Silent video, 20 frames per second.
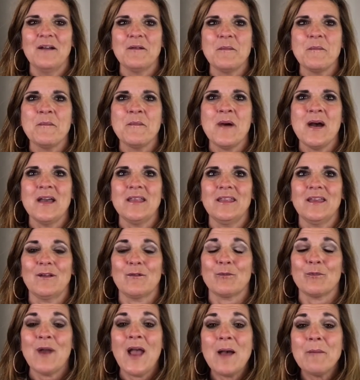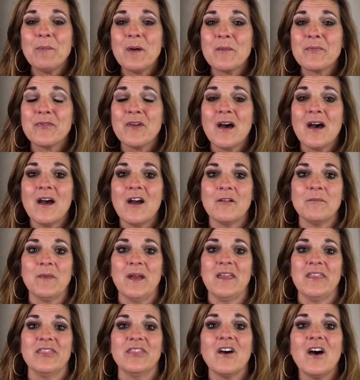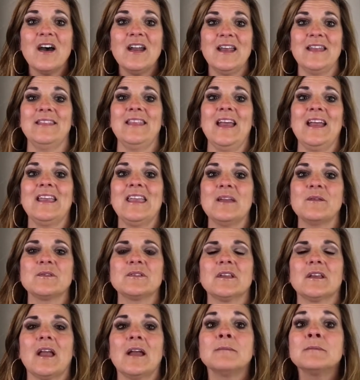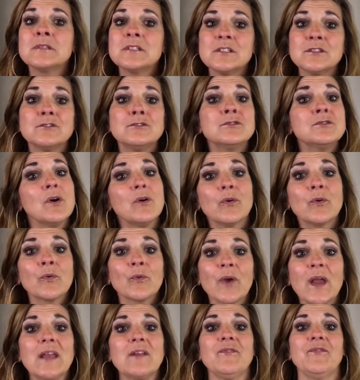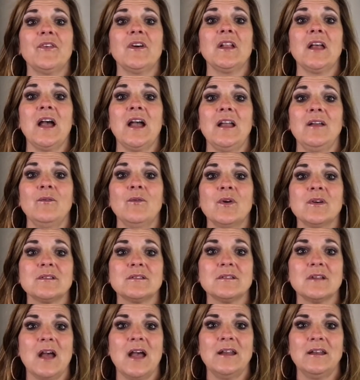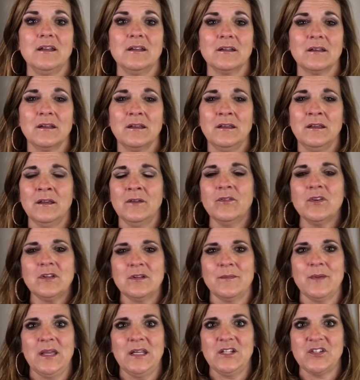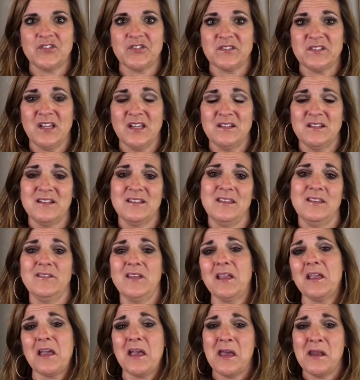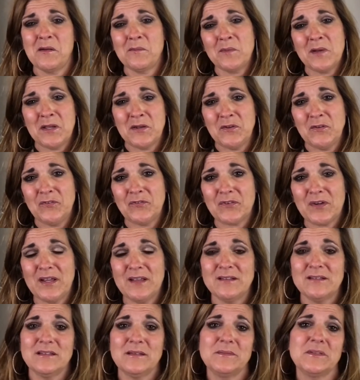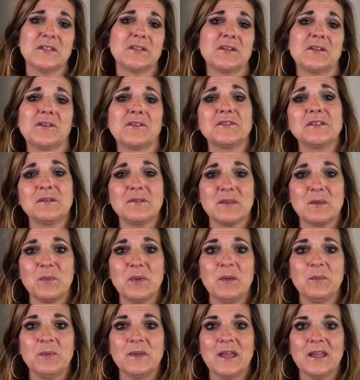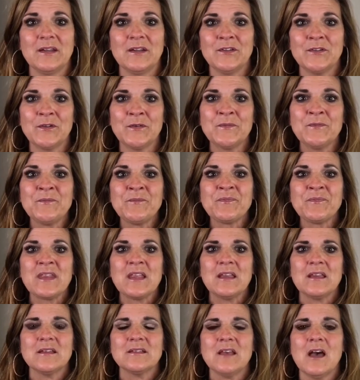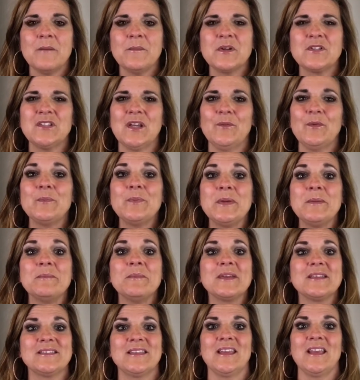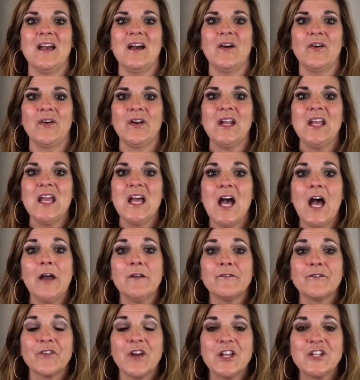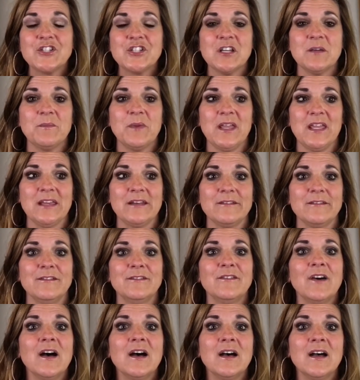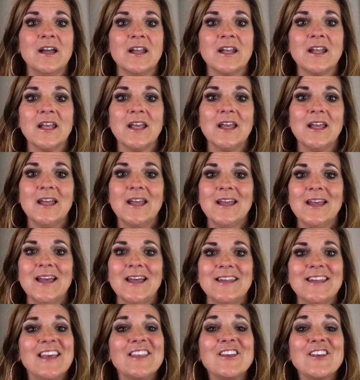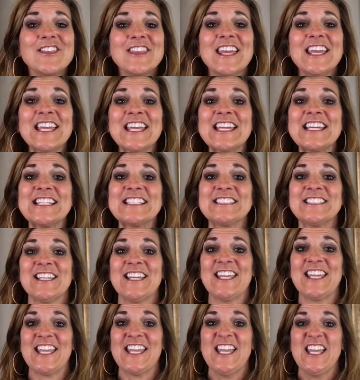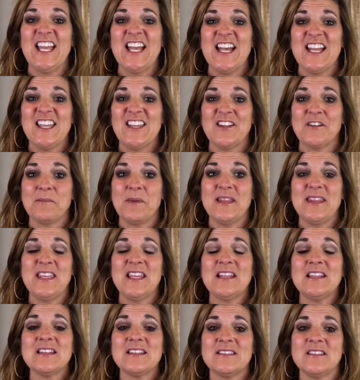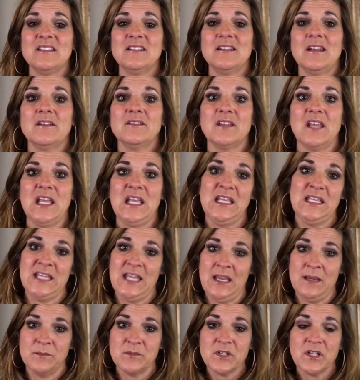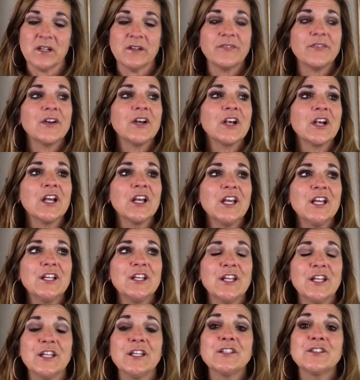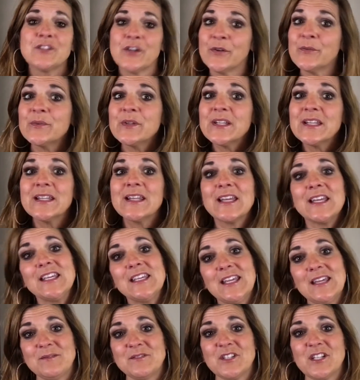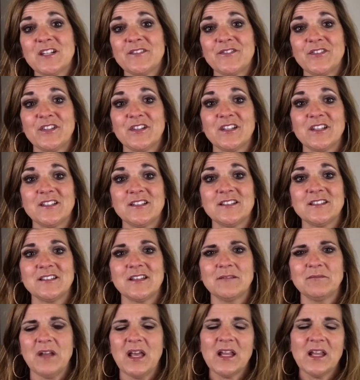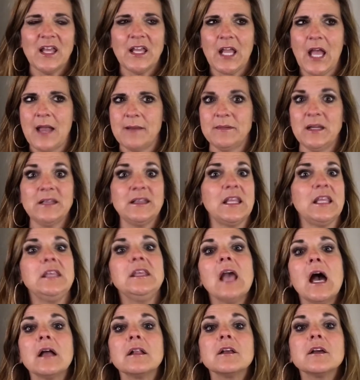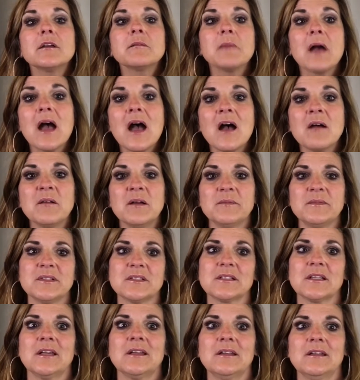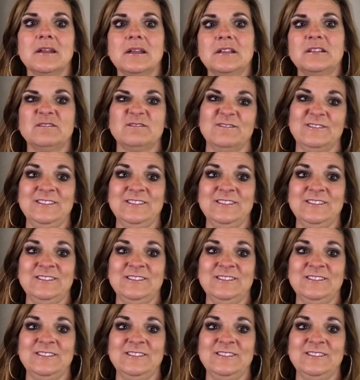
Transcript: my like wrap-up thought, or my thought at that game was like, I'm just so grateful I didn't give in to my initial tendency, like I don't want new friends, I'm just gonna go sit with the people I knew, because how much I would be missing out on friendship and fun. And the other thing is, like, you know, by the end of the season I was like, game Jennifer. And I don't really like game Jennifer, because I'm not the yelling mom, I'm just kind of like